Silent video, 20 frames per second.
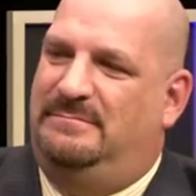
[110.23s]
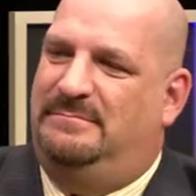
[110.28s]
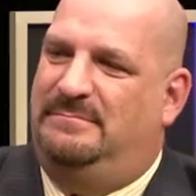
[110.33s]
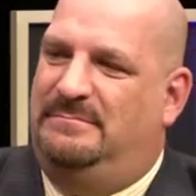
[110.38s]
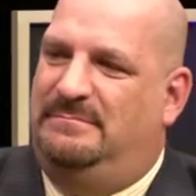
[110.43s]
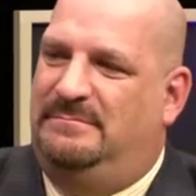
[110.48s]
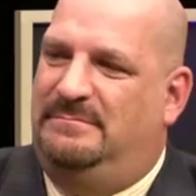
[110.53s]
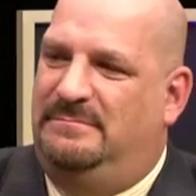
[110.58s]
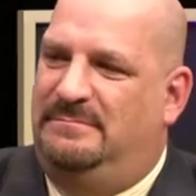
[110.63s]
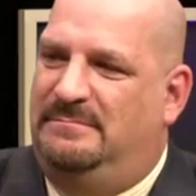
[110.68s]
have
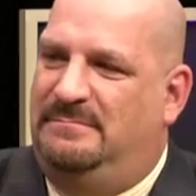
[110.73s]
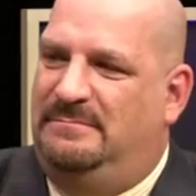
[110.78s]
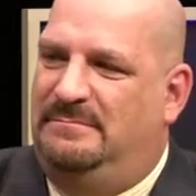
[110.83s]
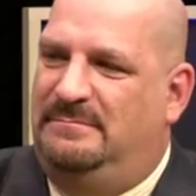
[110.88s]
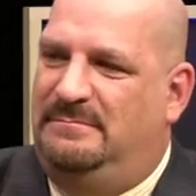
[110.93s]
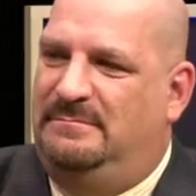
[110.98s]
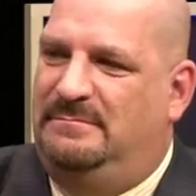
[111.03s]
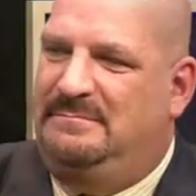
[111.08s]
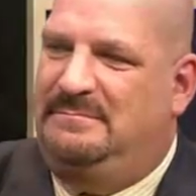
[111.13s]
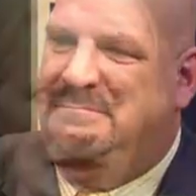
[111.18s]
a judge
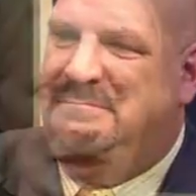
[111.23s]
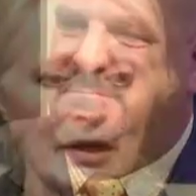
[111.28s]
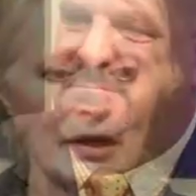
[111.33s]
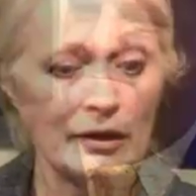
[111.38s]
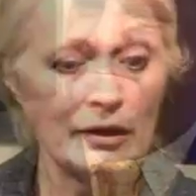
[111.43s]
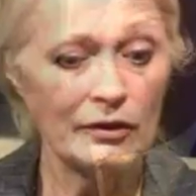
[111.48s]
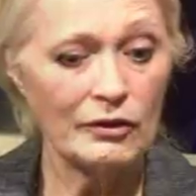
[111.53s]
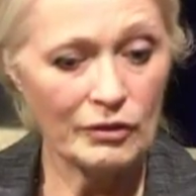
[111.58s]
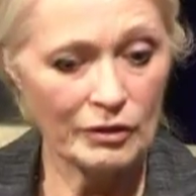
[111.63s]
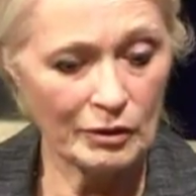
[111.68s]
saying,
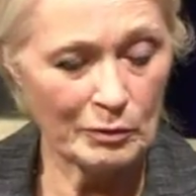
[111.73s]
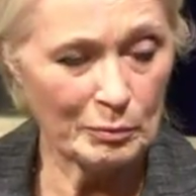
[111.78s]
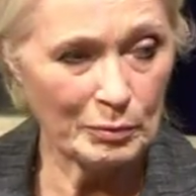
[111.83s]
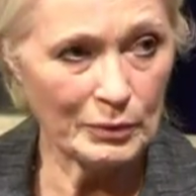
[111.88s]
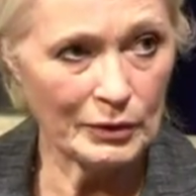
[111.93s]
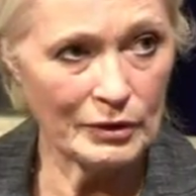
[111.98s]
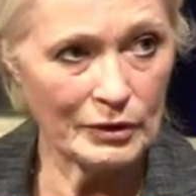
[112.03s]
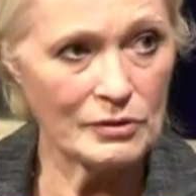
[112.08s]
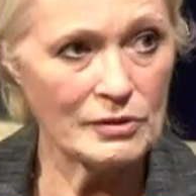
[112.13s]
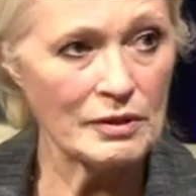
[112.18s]
you're going to
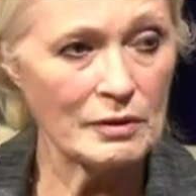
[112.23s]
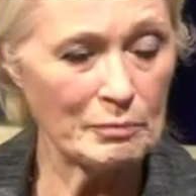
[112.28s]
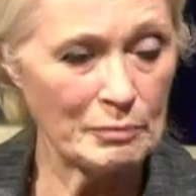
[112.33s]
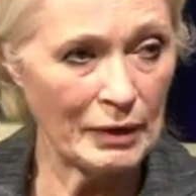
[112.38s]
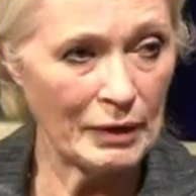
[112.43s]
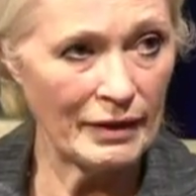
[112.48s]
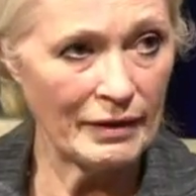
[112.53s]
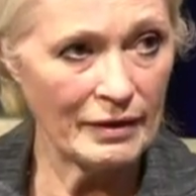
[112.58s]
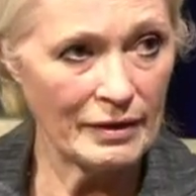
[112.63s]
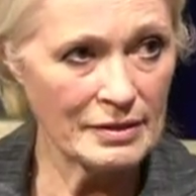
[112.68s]
produce
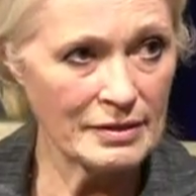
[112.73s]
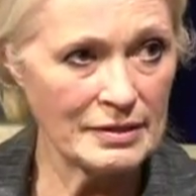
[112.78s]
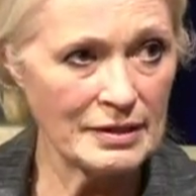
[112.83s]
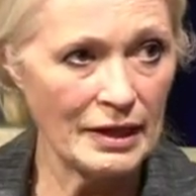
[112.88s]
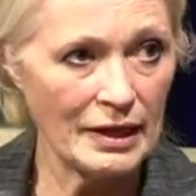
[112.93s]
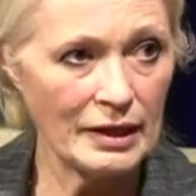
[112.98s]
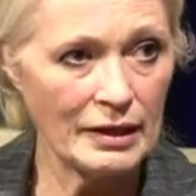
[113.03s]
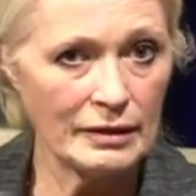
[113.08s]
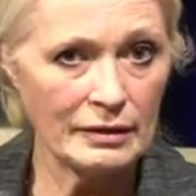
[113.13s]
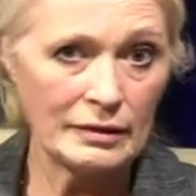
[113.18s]
it by this
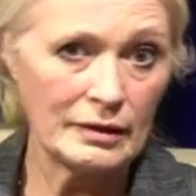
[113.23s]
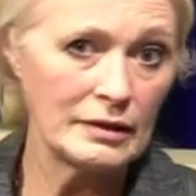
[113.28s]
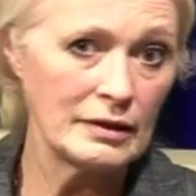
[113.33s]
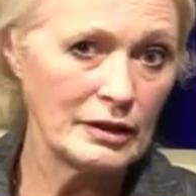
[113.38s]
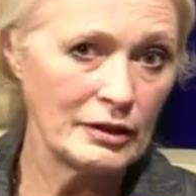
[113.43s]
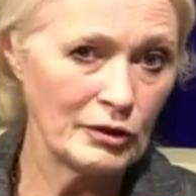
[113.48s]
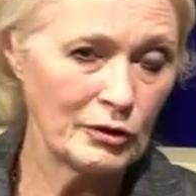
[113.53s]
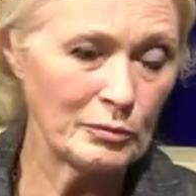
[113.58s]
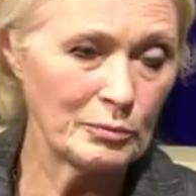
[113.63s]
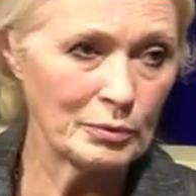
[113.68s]
date, and then
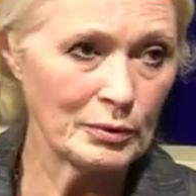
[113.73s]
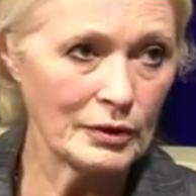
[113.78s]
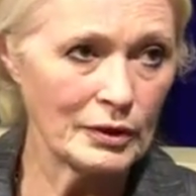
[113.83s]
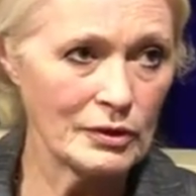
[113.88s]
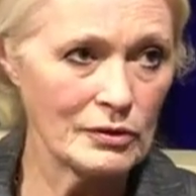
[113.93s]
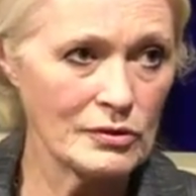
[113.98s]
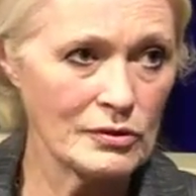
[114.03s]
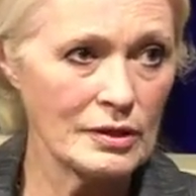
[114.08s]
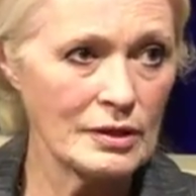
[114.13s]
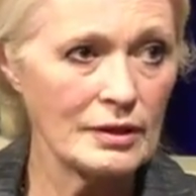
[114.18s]
they don't
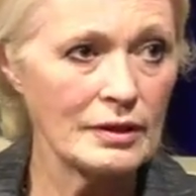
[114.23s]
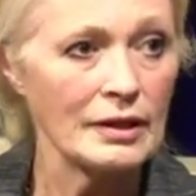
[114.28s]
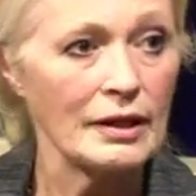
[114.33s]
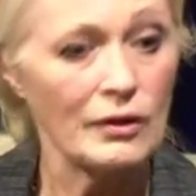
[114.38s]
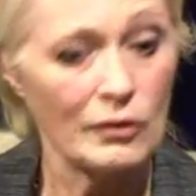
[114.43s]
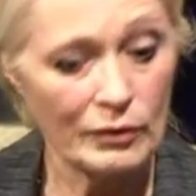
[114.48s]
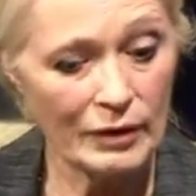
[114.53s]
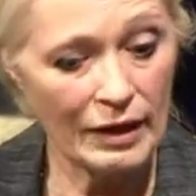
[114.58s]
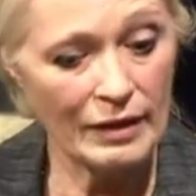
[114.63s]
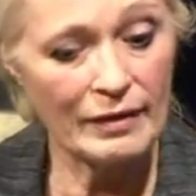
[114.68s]
produce it, and
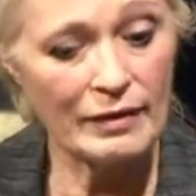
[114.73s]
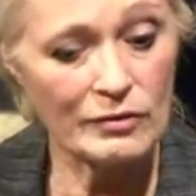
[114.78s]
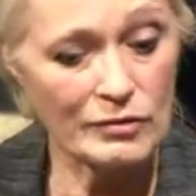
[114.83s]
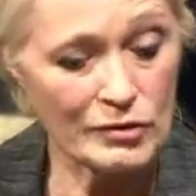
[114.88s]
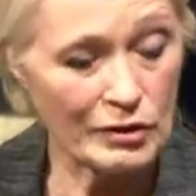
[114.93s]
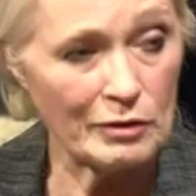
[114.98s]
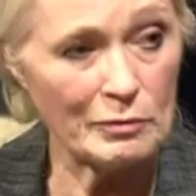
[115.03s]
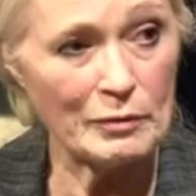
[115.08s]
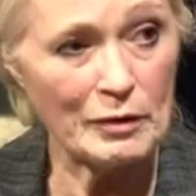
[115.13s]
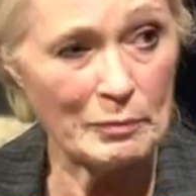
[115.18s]
then, okay,
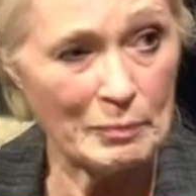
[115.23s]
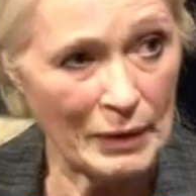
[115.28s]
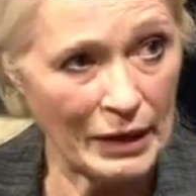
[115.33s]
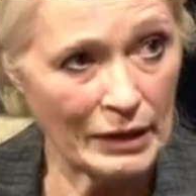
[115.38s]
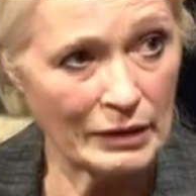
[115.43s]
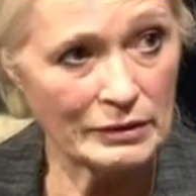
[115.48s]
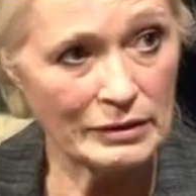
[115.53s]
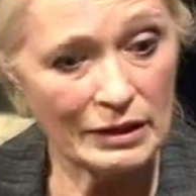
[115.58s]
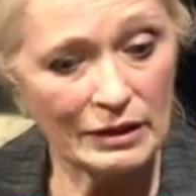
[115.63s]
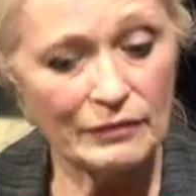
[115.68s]
there's going to be a
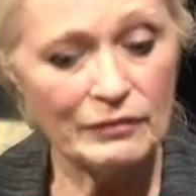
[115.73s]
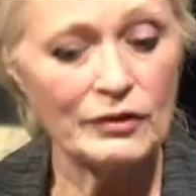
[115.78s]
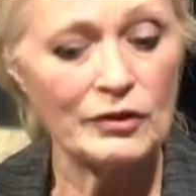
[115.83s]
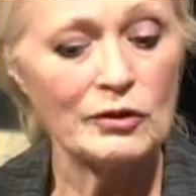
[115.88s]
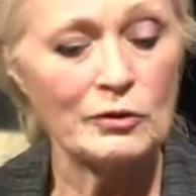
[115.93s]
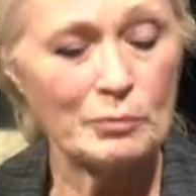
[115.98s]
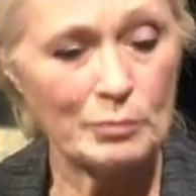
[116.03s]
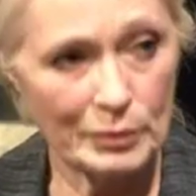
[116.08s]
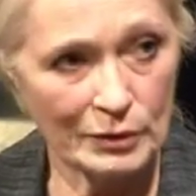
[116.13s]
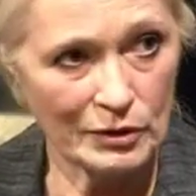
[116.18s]
penalty if
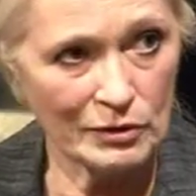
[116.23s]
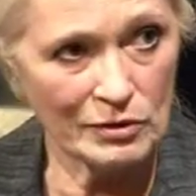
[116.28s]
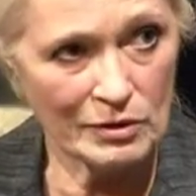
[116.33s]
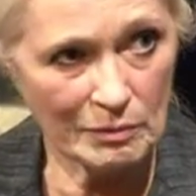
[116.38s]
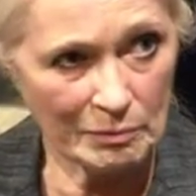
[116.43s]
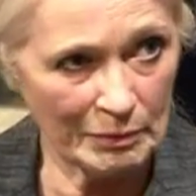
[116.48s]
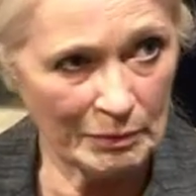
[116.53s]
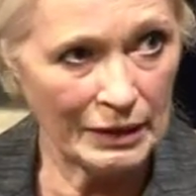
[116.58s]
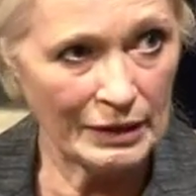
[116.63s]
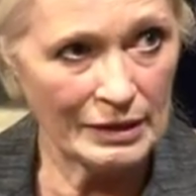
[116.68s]
you don't
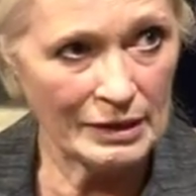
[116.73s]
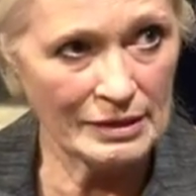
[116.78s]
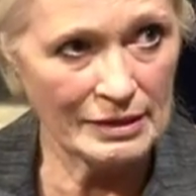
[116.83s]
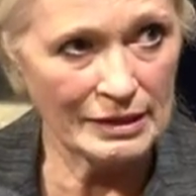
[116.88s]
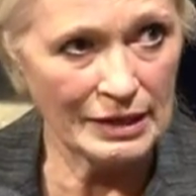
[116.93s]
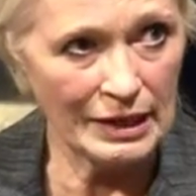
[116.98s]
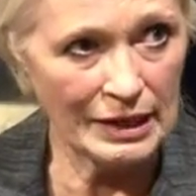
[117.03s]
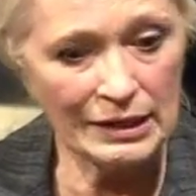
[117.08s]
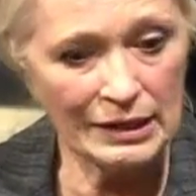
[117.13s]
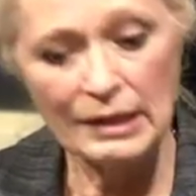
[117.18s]
produce it by
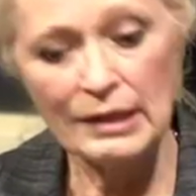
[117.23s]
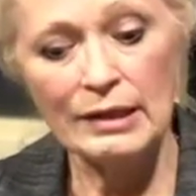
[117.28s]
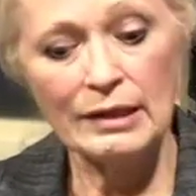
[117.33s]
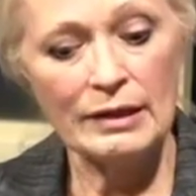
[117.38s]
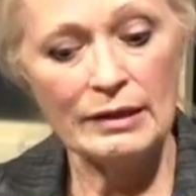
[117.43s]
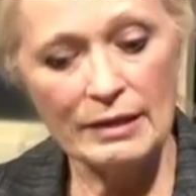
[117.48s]
this date,